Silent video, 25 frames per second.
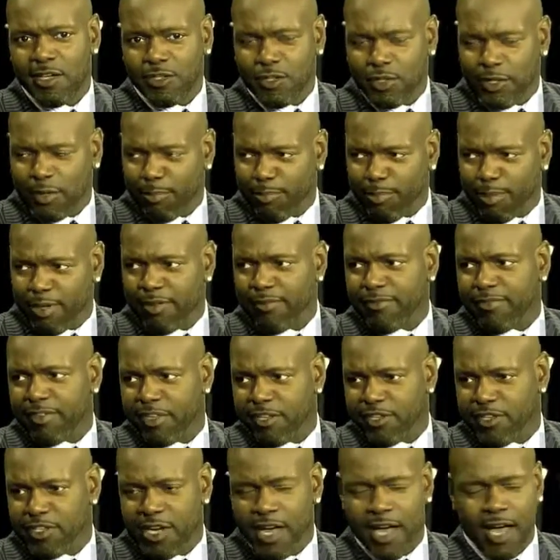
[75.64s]
to compete for the
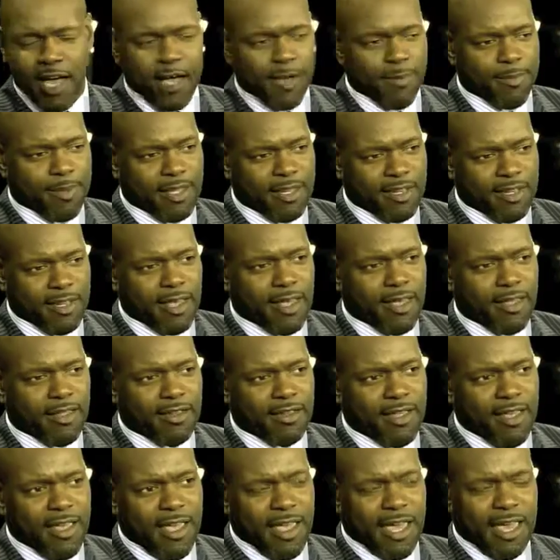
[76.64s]
job. And
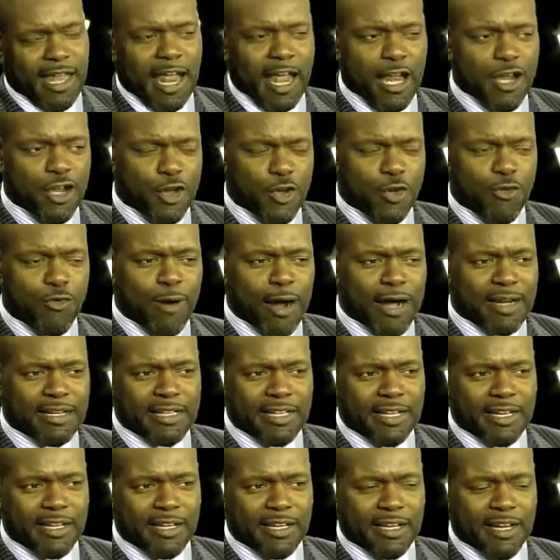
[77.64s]
I knew right
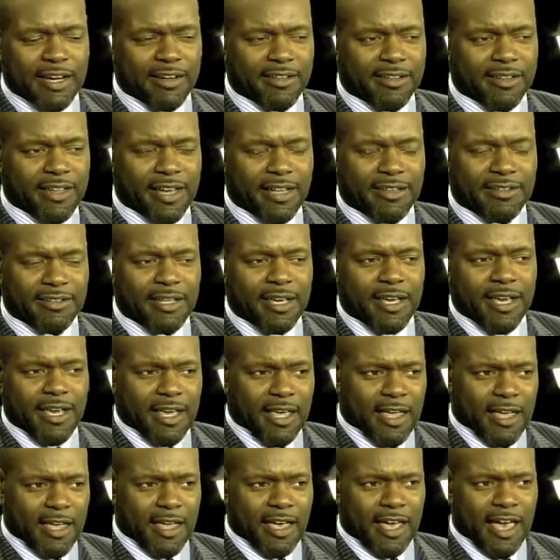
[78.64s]
then and there that
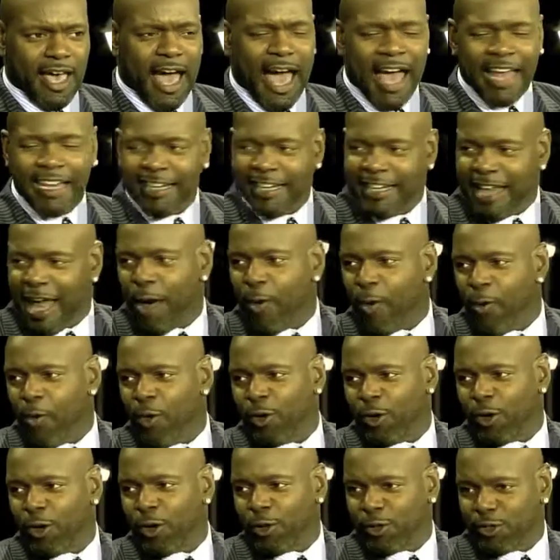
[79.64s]
I did not
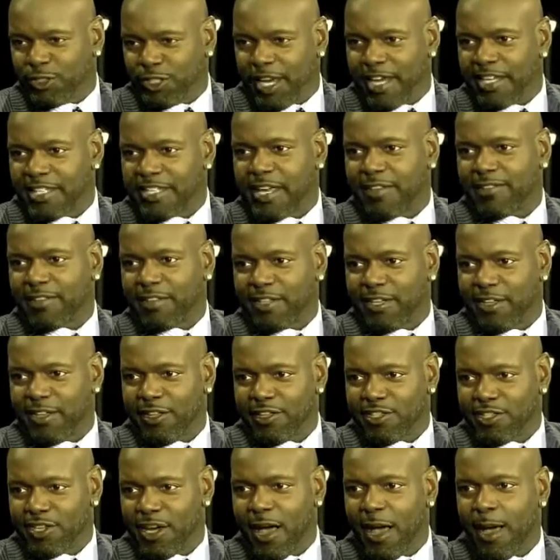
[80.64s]
want to go chase after another
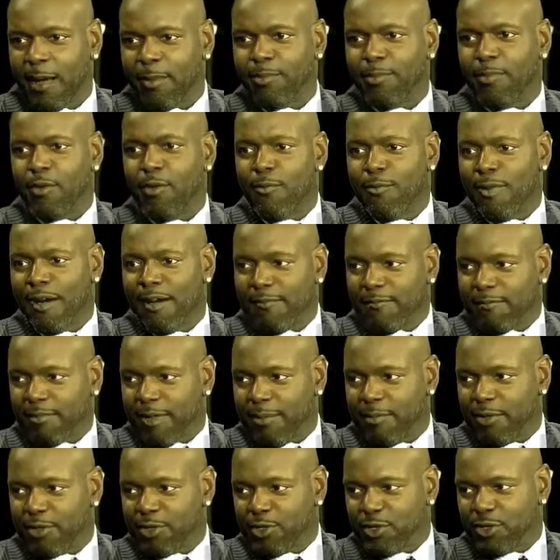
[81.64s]
job, move my
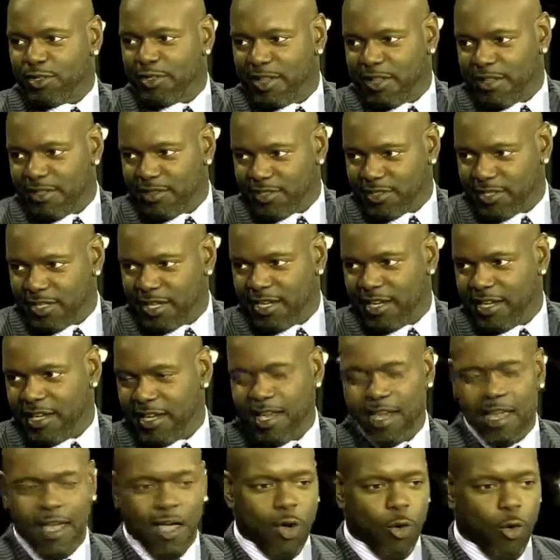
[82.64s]
family to another city,
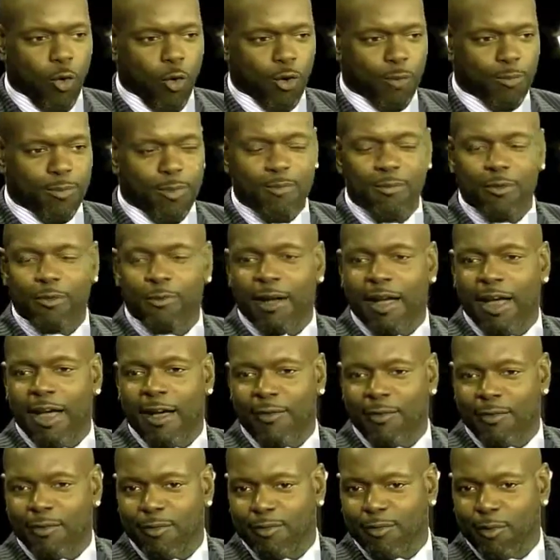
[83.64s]
or move
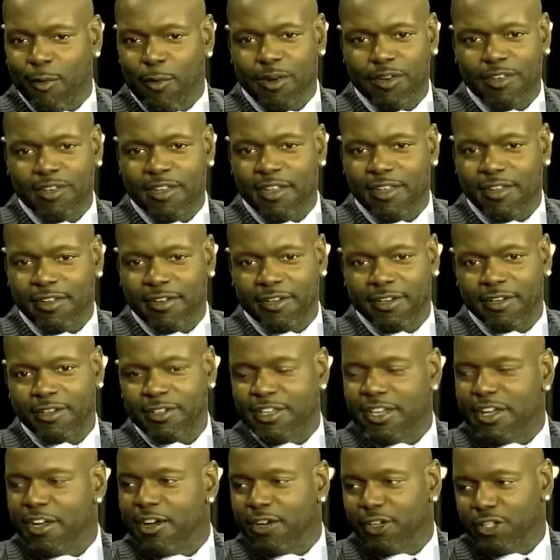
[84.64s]
around for another
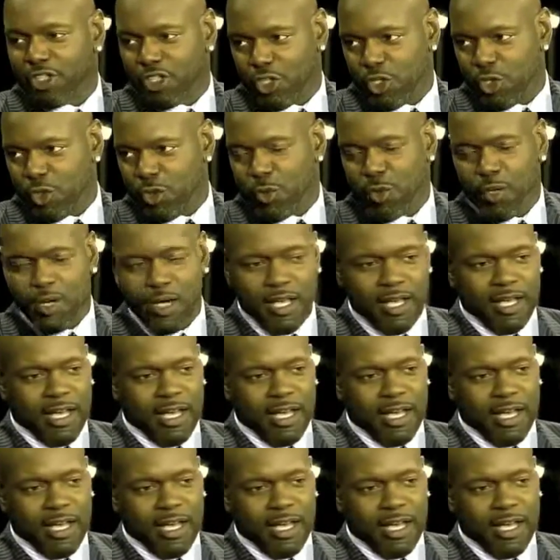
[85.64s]
year or two